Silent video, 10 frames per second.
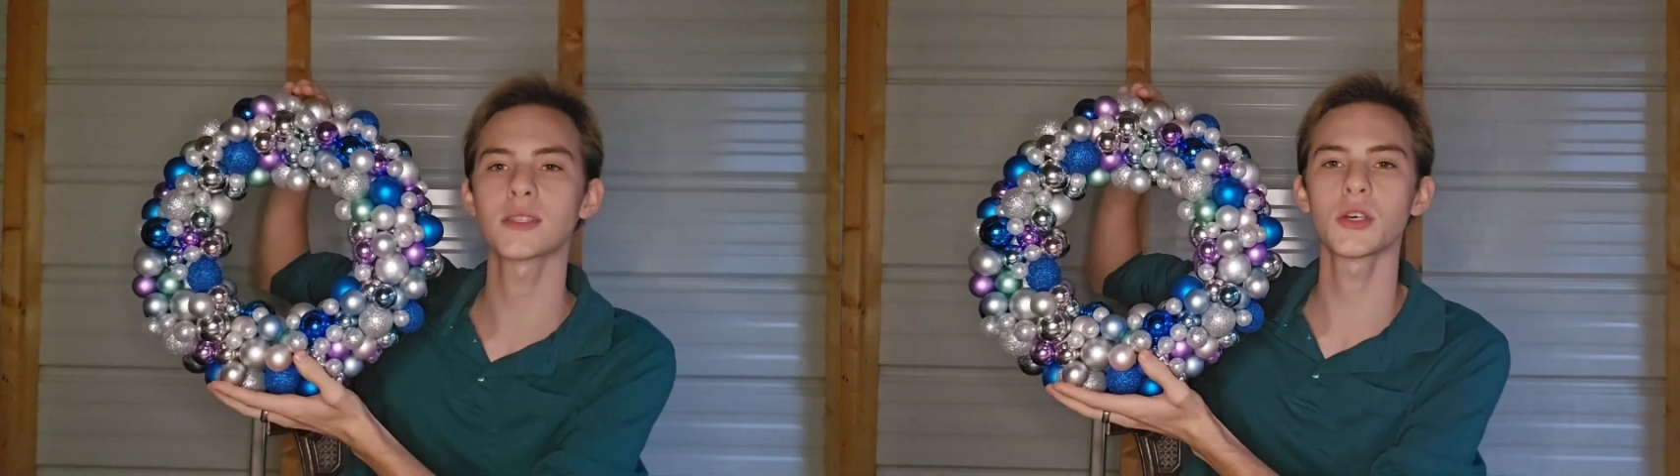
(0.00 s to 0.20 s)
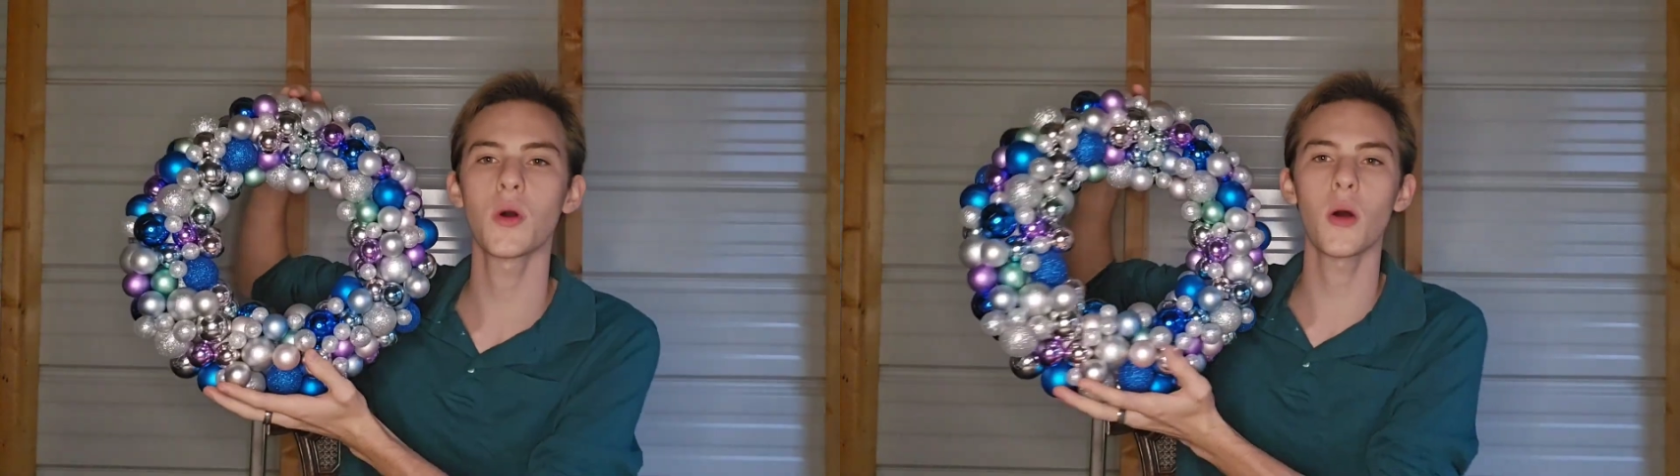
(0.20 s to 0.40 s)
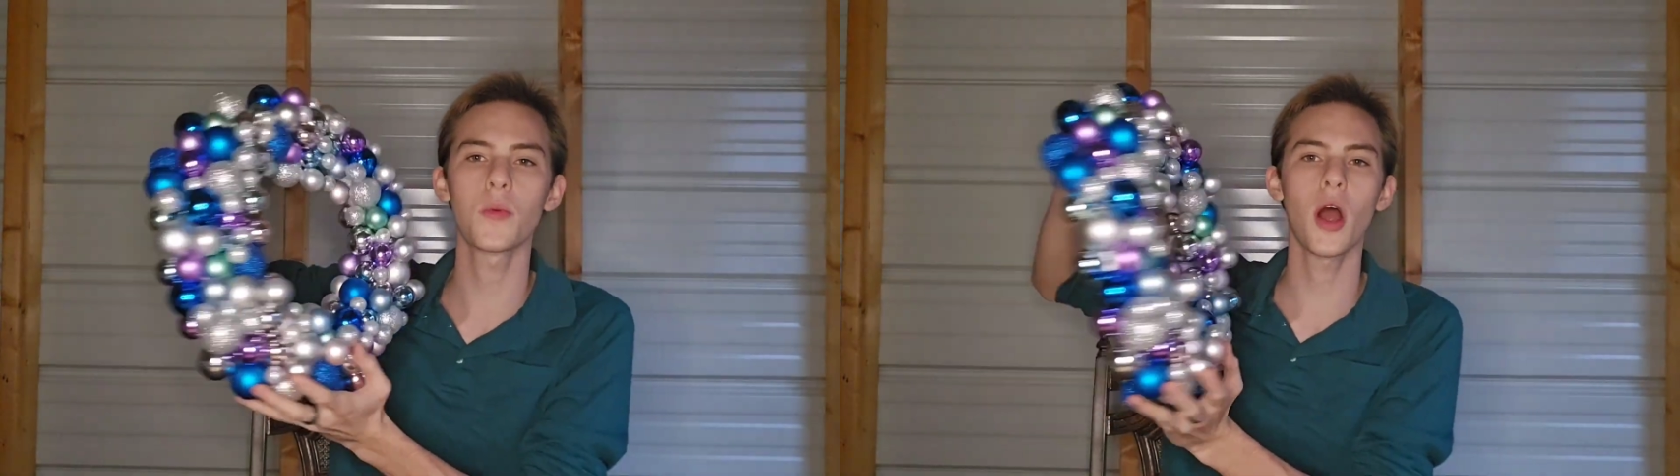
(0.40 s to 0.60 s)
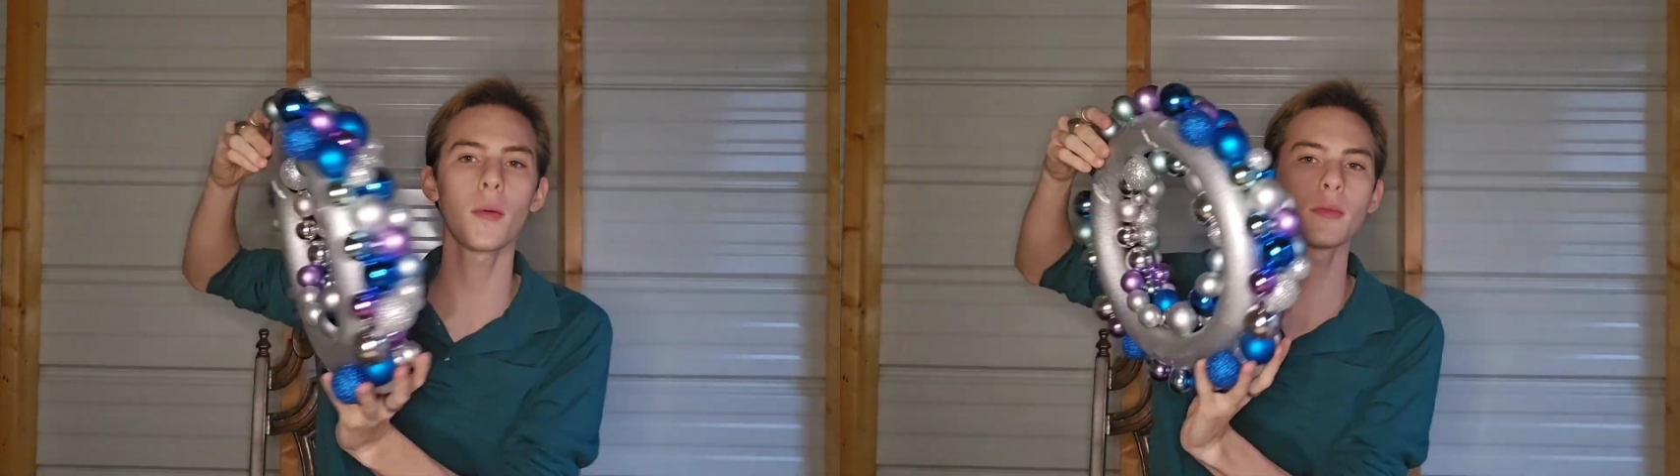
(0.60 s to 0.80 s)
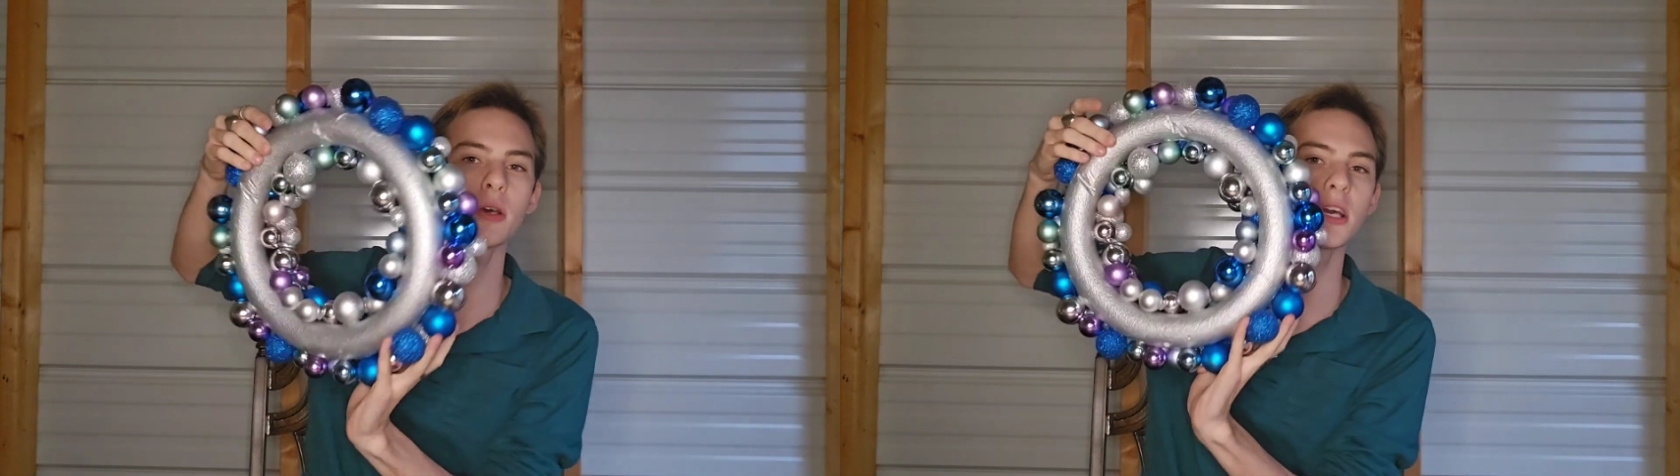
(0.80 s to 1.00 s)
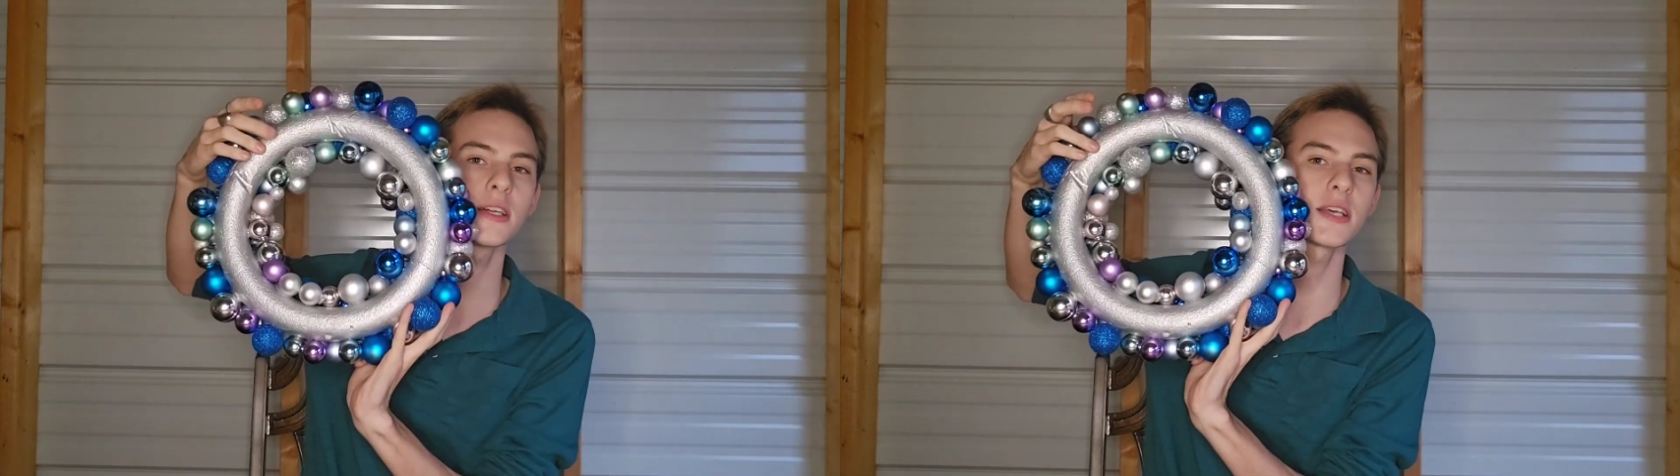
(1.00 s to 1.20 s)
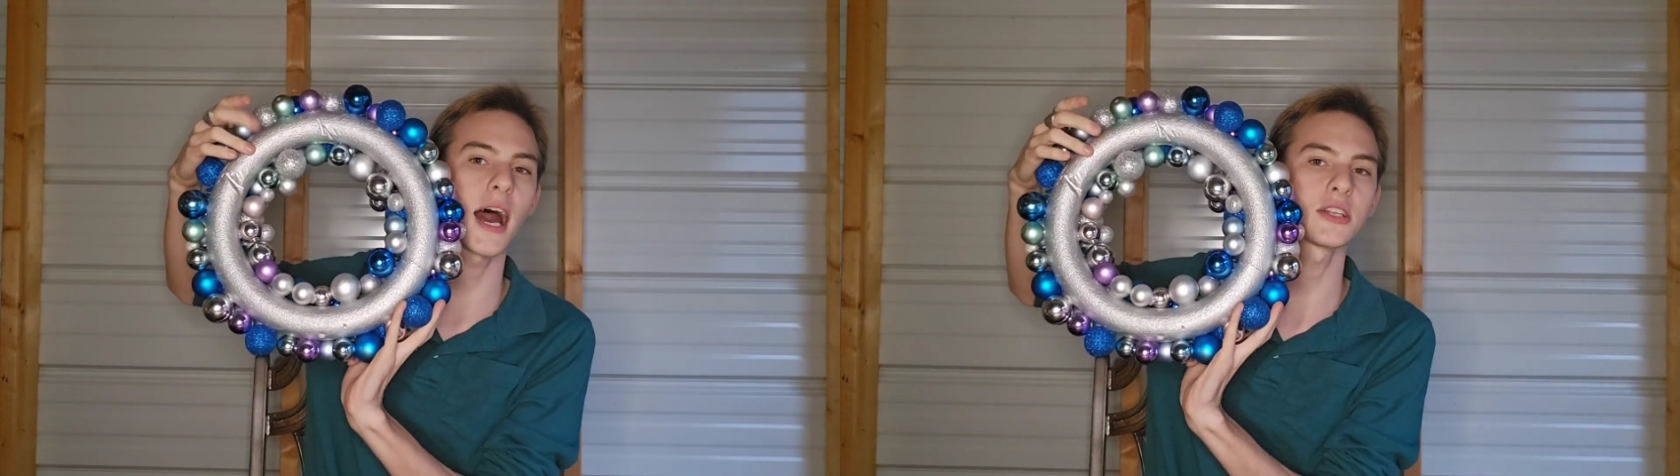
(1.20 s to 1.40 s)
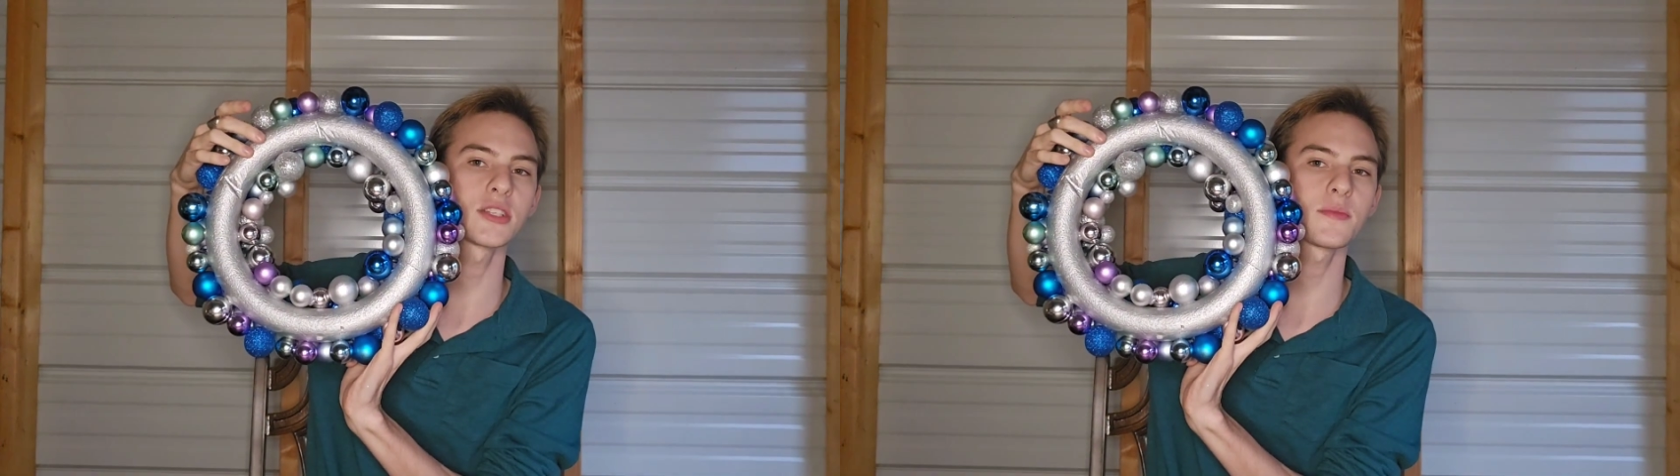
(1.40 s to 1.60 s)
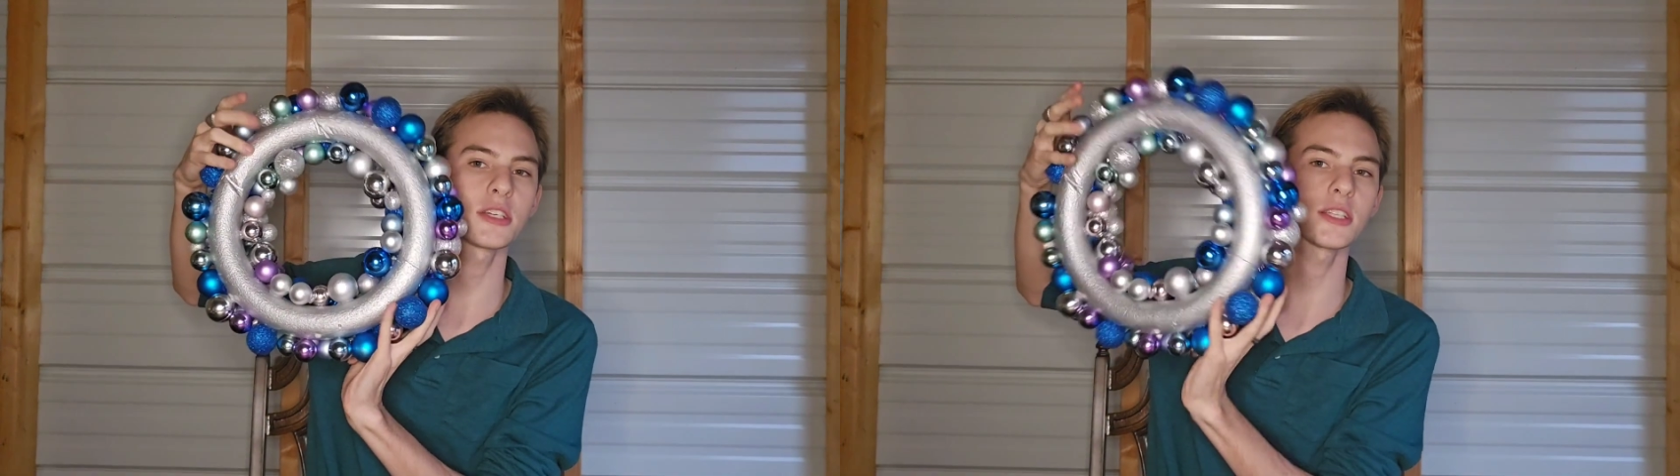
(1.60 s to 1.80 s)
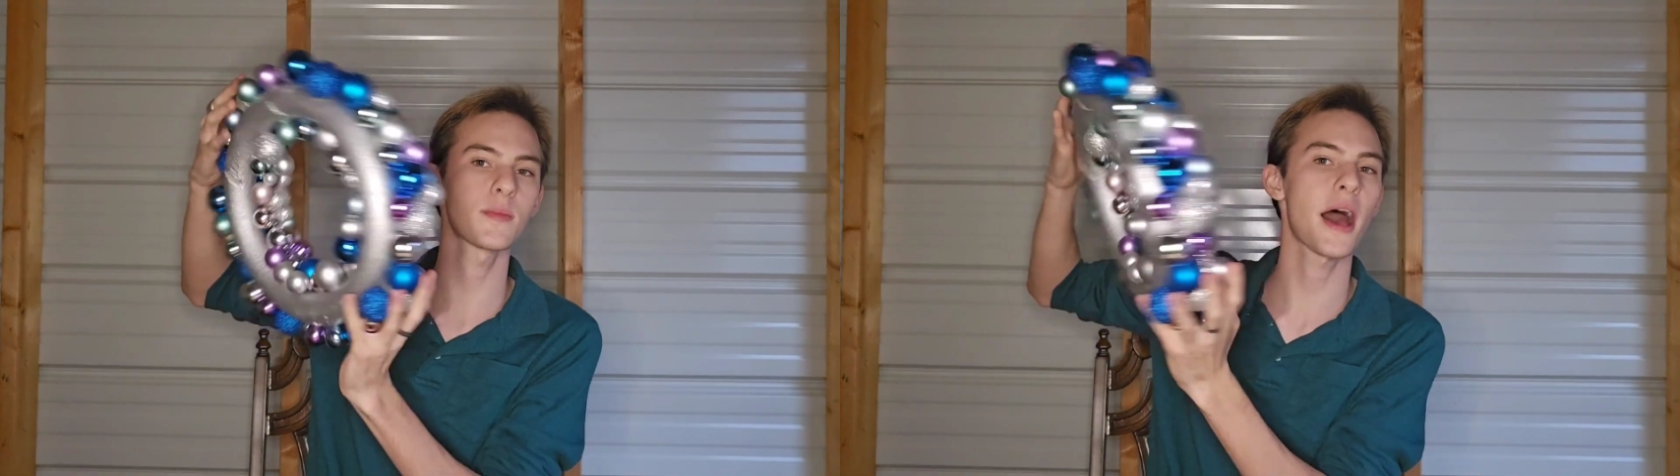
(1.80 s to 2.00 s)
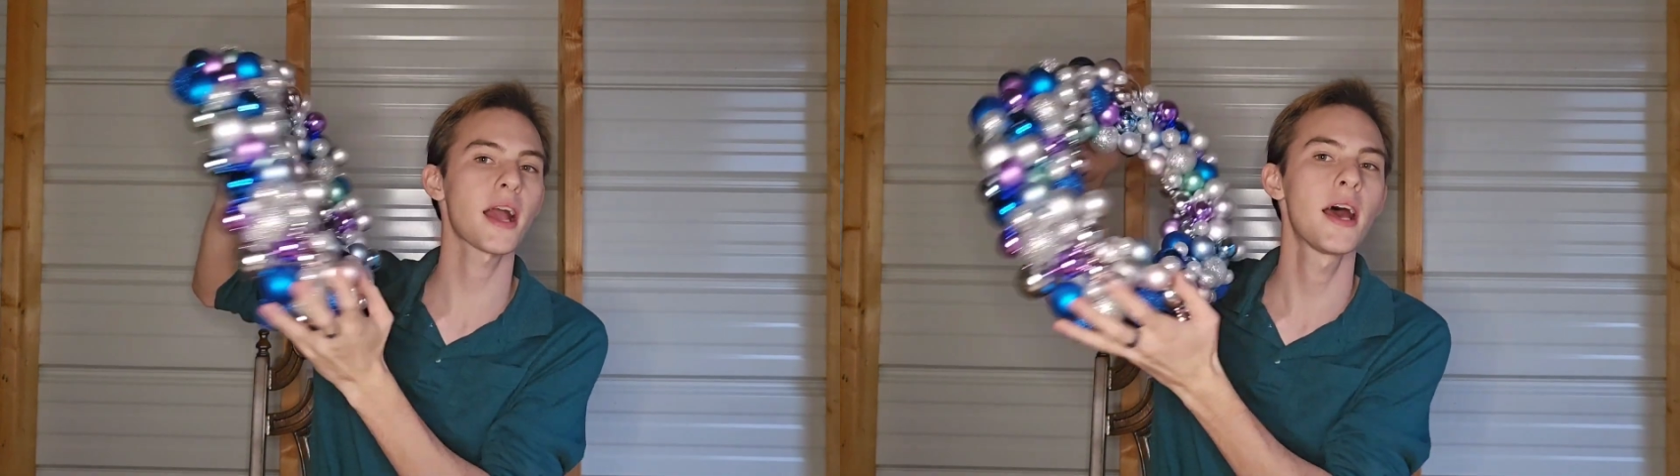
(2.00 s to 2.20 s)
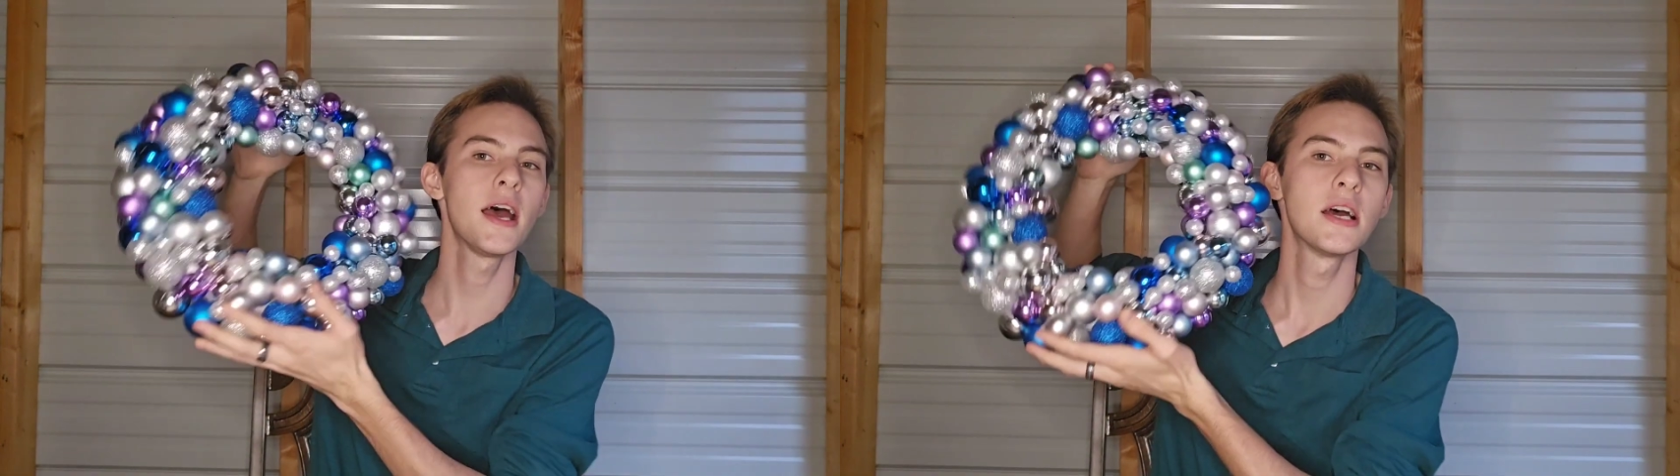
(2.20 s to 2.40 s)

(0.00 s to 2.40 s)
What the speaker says: so I'll probably attach something to the back